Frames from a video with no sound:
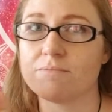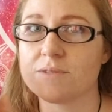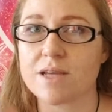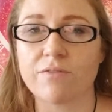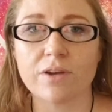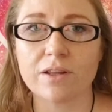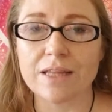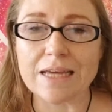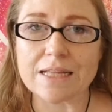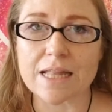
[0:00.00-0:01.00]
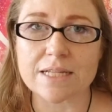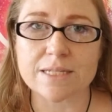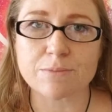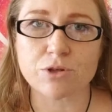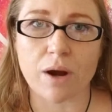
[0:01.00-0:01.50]
definitely hit that
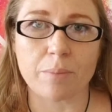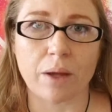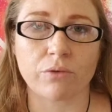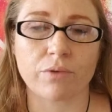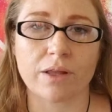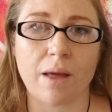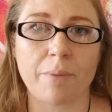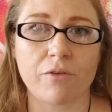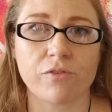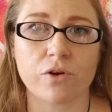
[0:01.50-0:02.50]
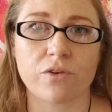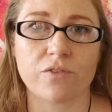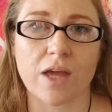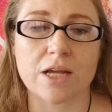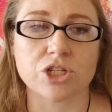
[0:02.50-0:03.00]
subscribe button, ring that bell for
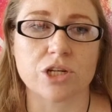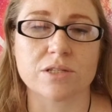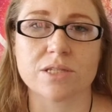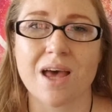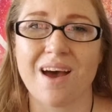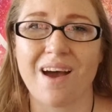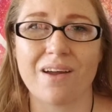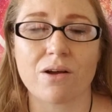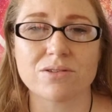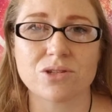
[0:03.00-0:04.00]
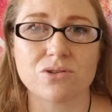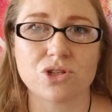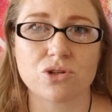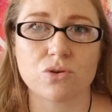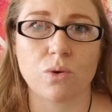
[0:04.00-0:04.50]
notifications. I also
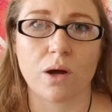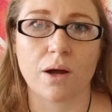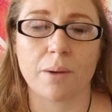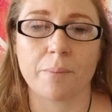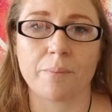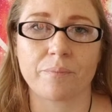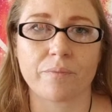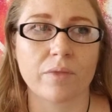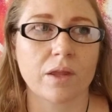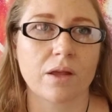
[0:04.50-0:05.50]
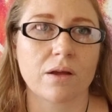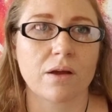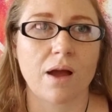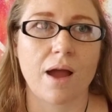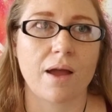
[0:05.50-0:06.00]
do, I'm
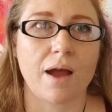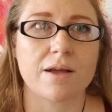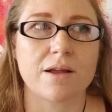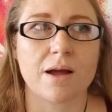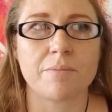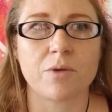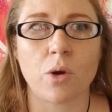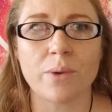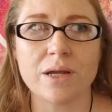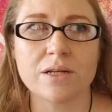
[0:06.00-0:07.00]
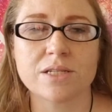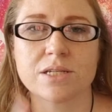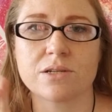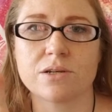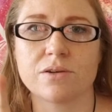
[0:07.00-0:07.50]
going
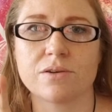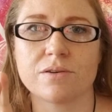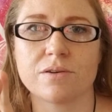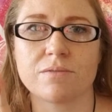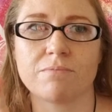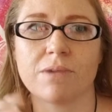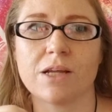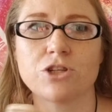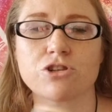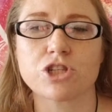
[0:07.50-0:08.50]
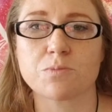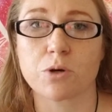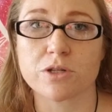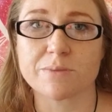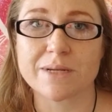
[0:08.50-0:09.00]
to
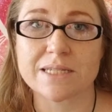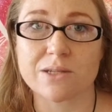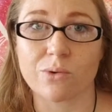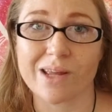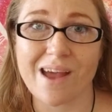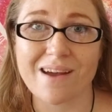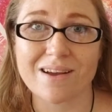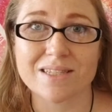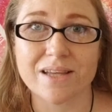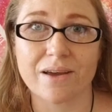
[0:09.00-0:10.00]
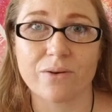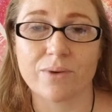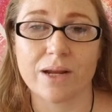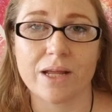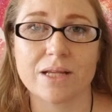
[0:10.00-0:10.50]
intersperse my zodiac sign
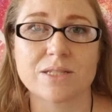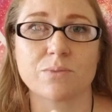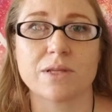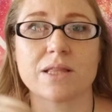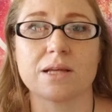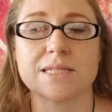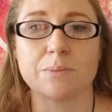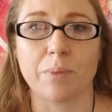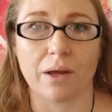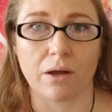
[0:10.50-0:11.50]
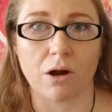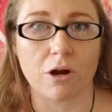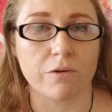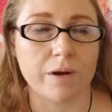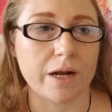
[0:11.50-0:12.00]
readings with some pick a
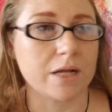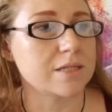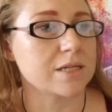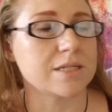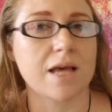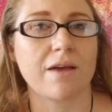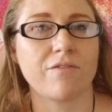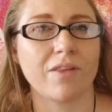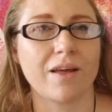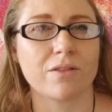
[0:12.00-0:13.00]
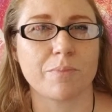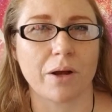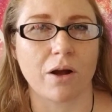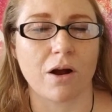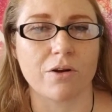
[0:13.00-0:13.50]
card readings because I feel like the pick
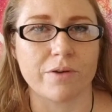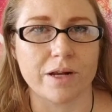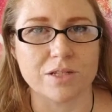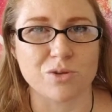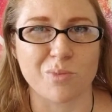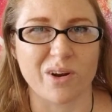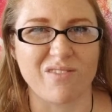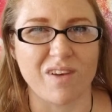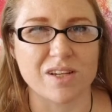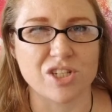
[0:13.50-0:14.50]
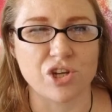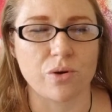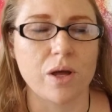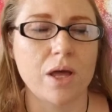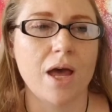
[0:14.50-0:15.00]
a card readings are pretty fun too.
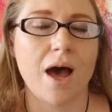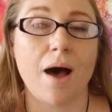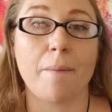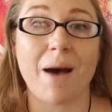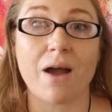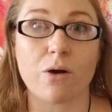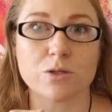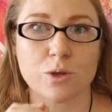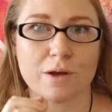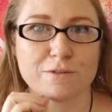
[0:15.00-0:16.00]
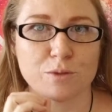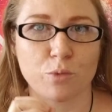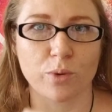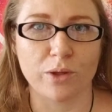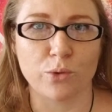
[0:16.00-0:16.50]
I also have some
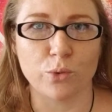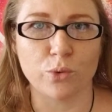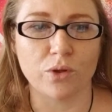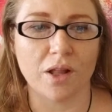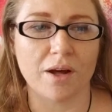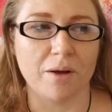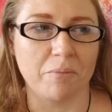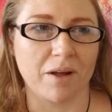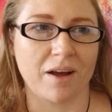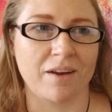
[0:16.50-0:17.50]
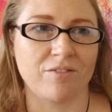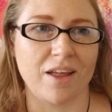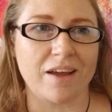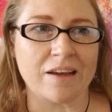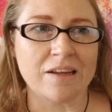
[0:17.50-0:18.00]
really cool kind of
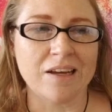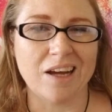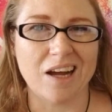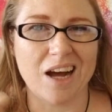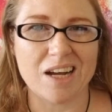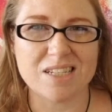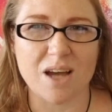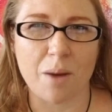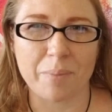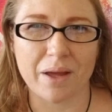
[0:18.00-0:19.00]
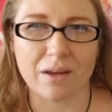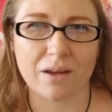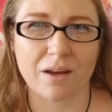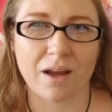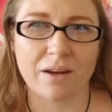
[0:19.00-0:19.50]
like hot topic
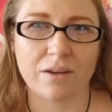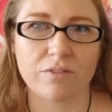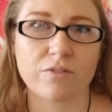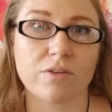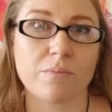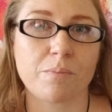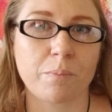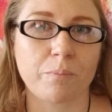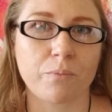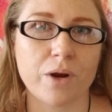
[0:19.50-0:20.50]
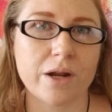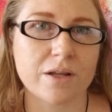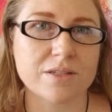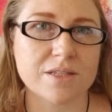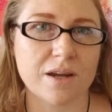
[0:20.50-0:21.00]
kind of
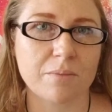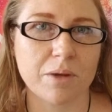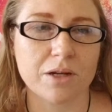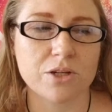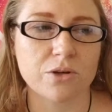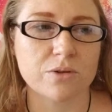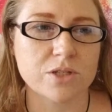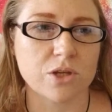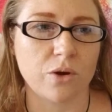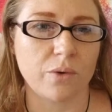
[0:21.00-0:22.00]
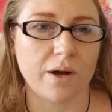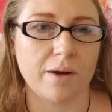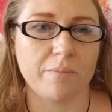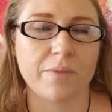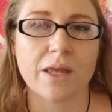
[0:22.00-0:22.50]
readings that I'm gonna do.
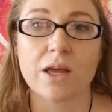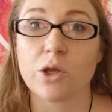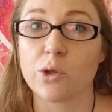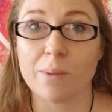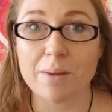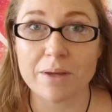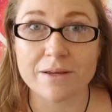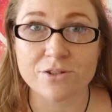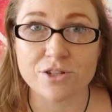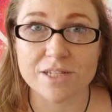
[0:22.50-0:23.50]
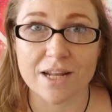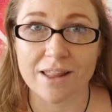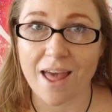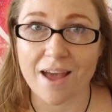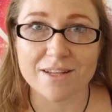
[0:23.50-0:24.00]
So you might be interested in
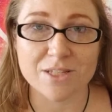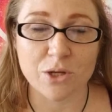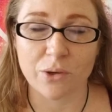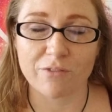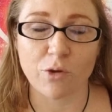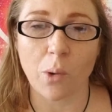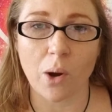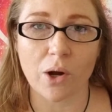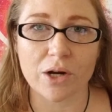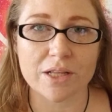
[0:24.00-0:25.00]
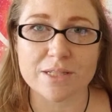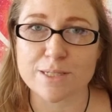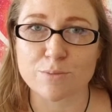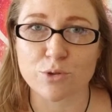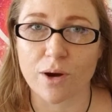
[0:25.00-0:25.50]
that. So if you are, hit the
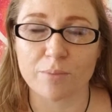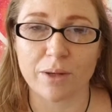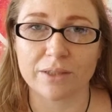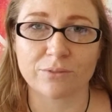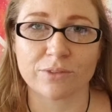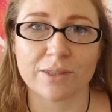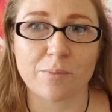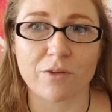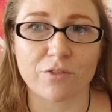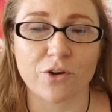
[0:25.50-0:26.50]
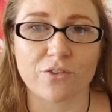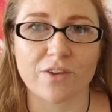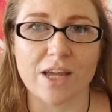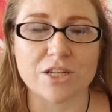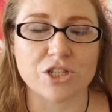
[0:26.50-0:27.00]
subscribe button, ring the bell for
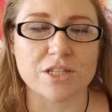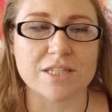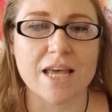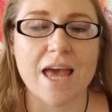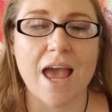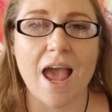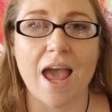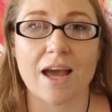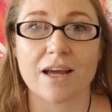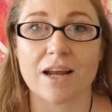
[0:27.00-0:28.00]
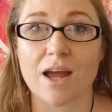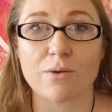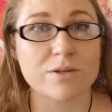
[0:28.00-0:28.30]
notifications, and I will